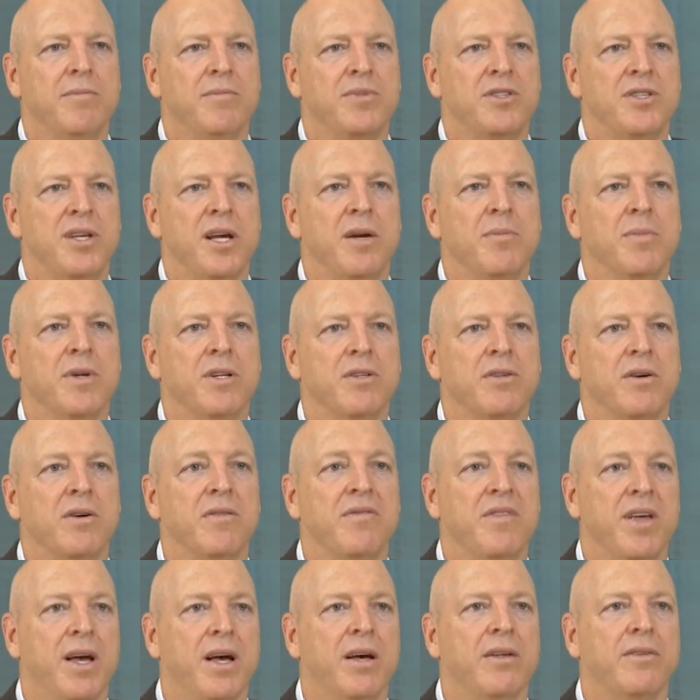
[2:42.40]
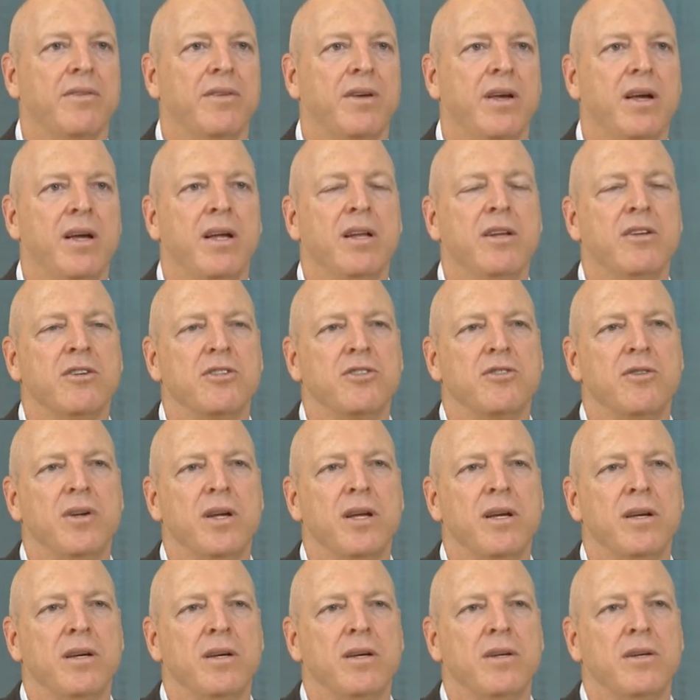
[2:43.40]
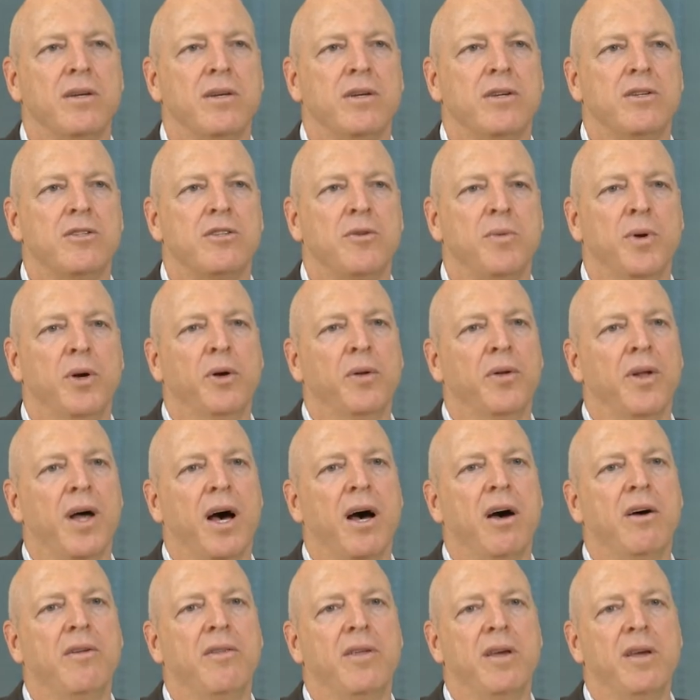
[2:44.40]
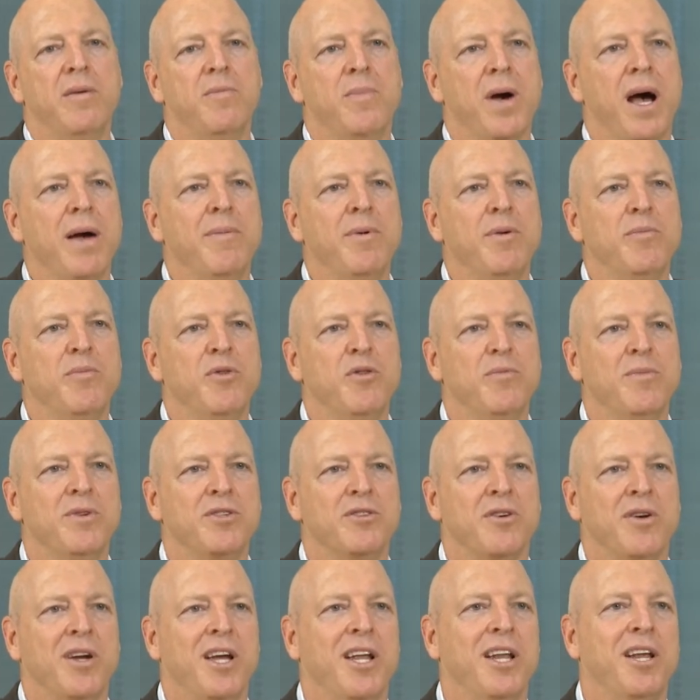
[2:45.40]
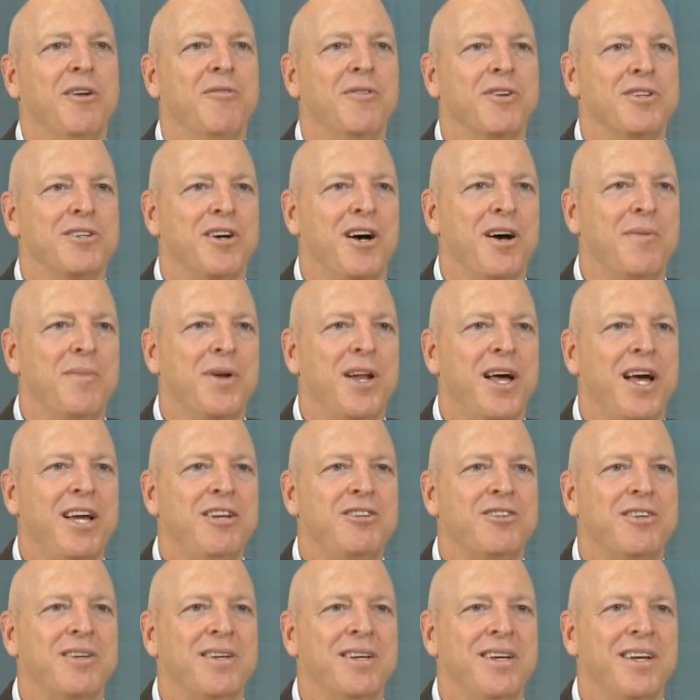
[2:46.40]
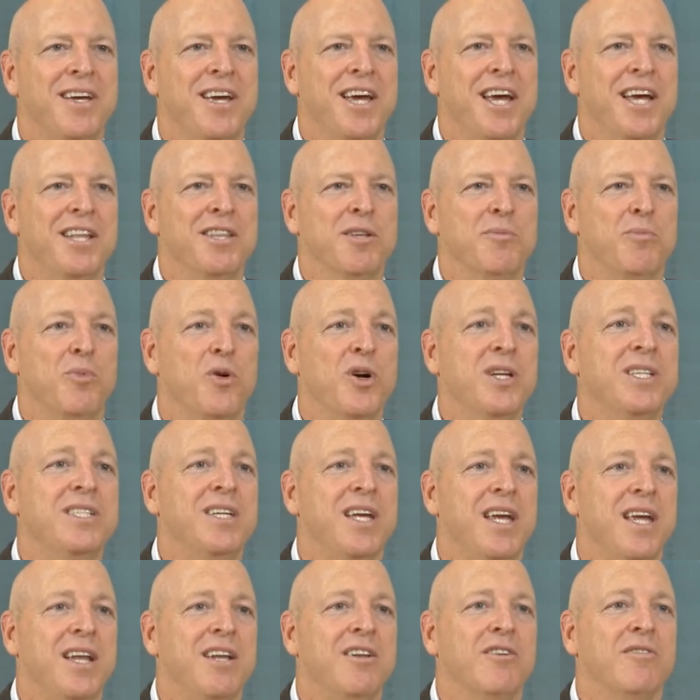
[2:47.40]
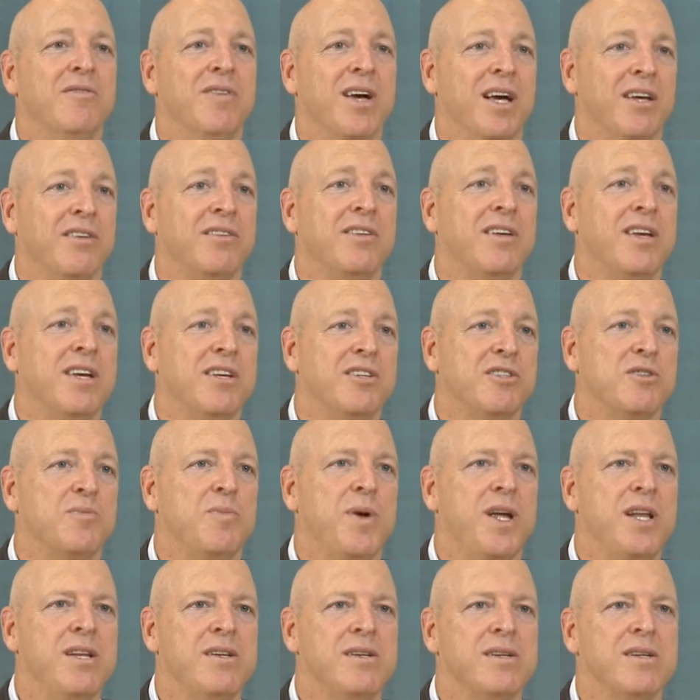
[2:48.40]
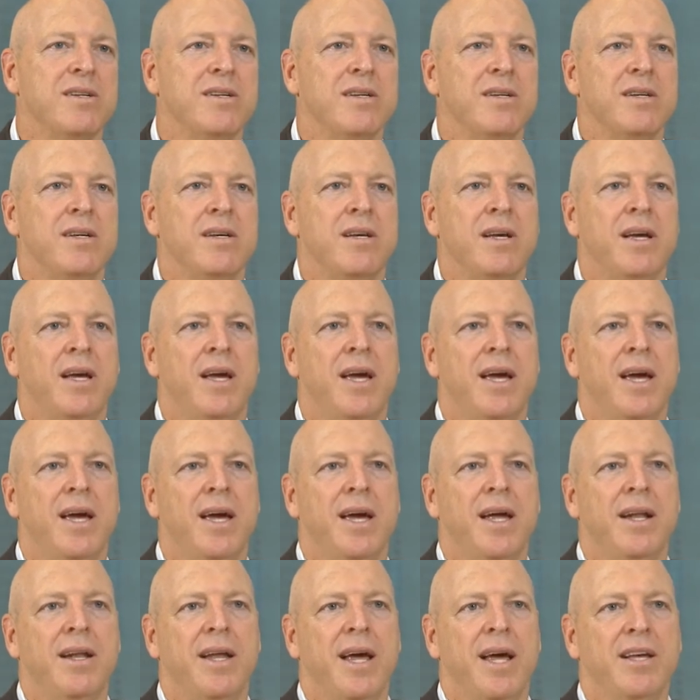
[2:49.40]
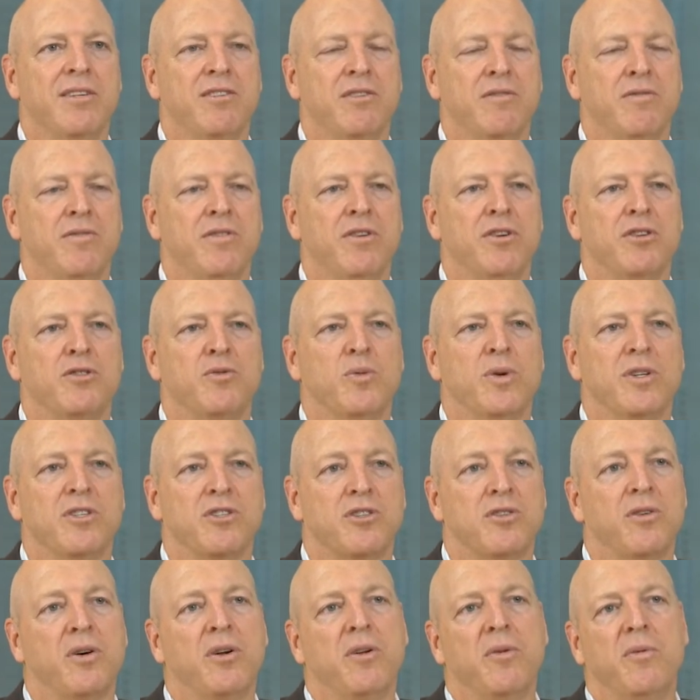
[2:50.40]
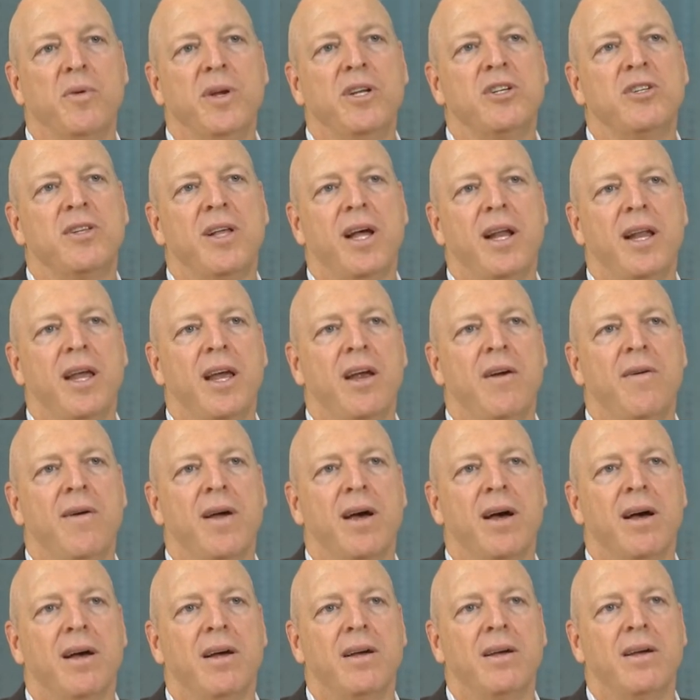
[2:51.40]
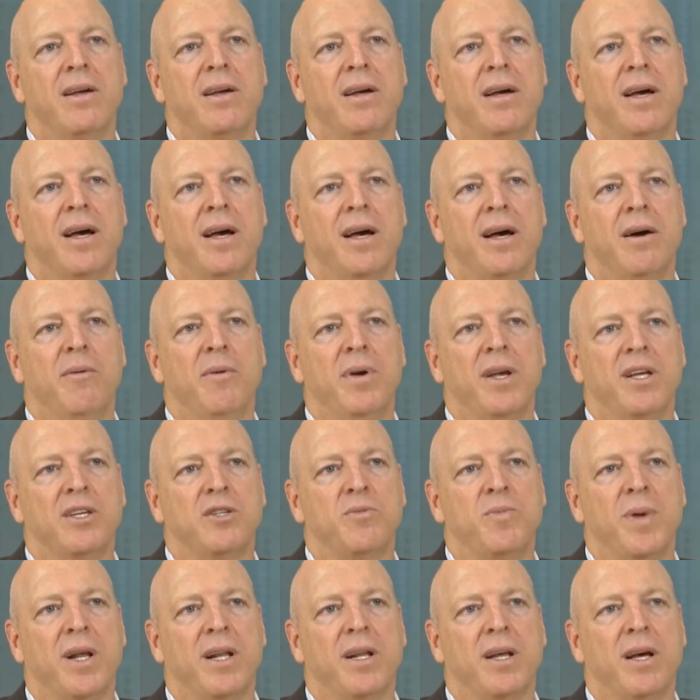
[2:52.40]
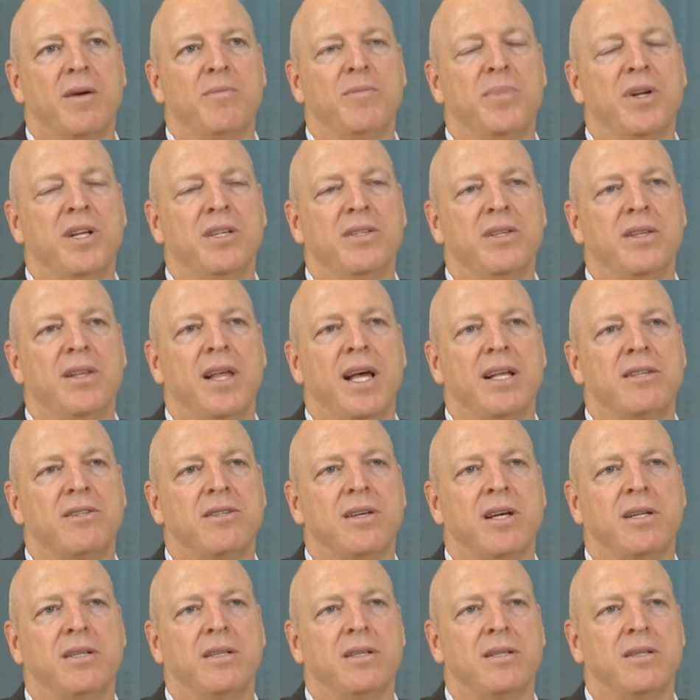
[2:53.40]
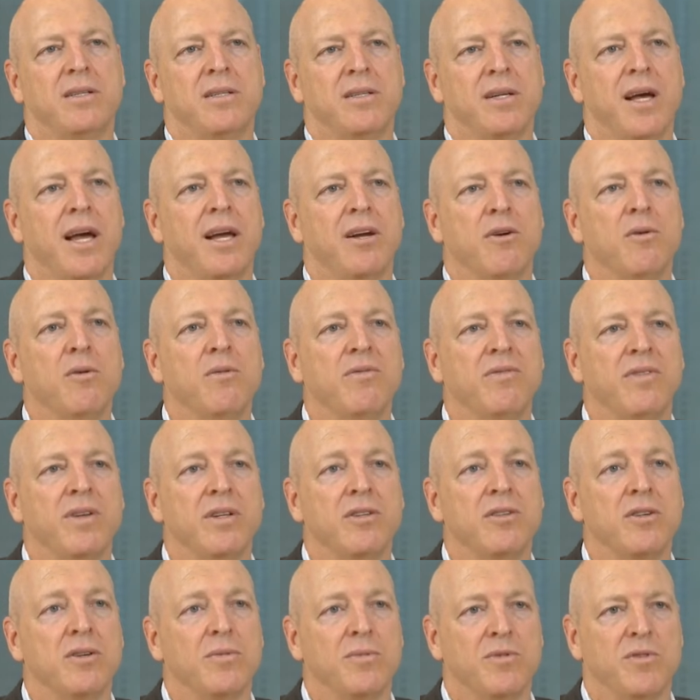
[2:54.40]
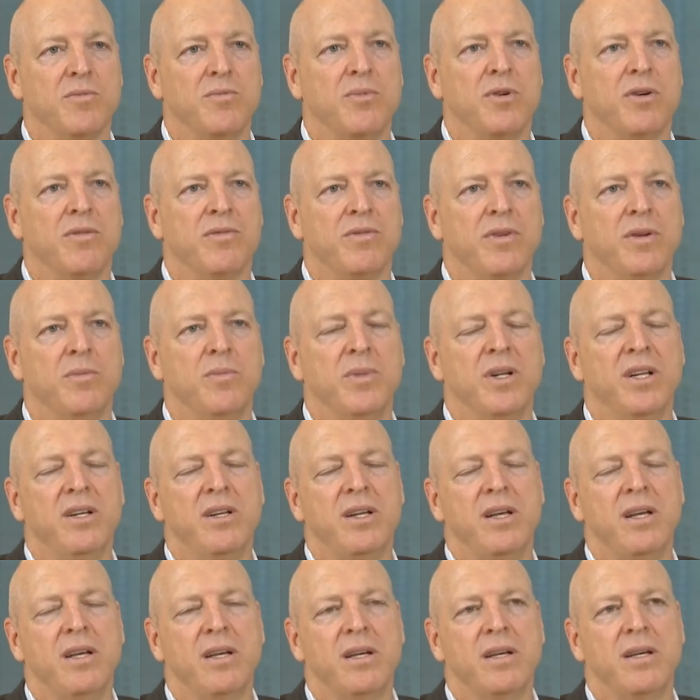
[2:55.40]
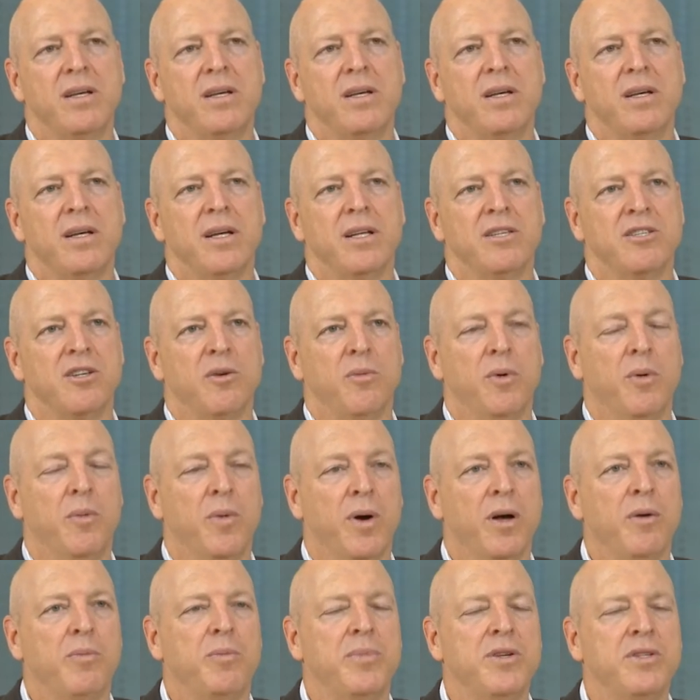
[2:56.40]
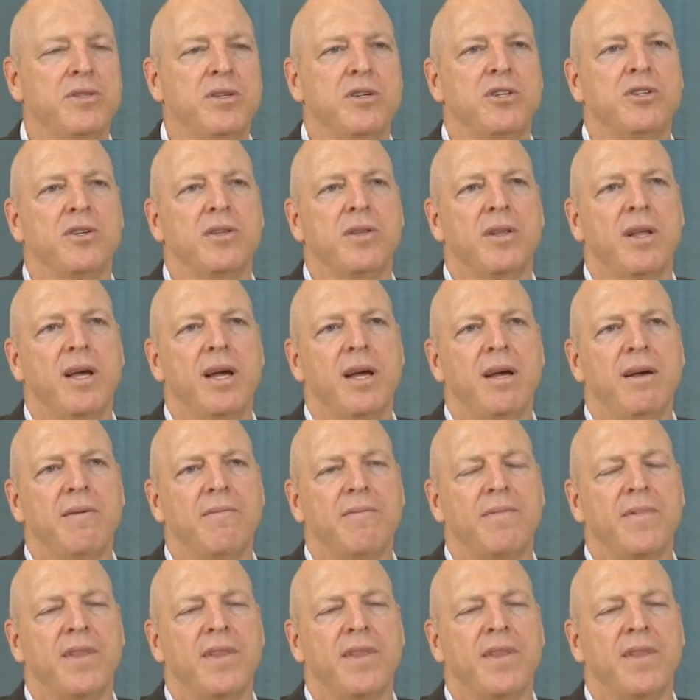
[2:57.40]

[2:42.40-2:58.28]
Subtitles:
segment of the healthcare industry. So we all know the baby boomers are hitting retirement age and the pointy end of healthcare spend. And as the first ones start to reach that area, we expect companies in that sector to take off in terms of profitability, and so we're well positioned there.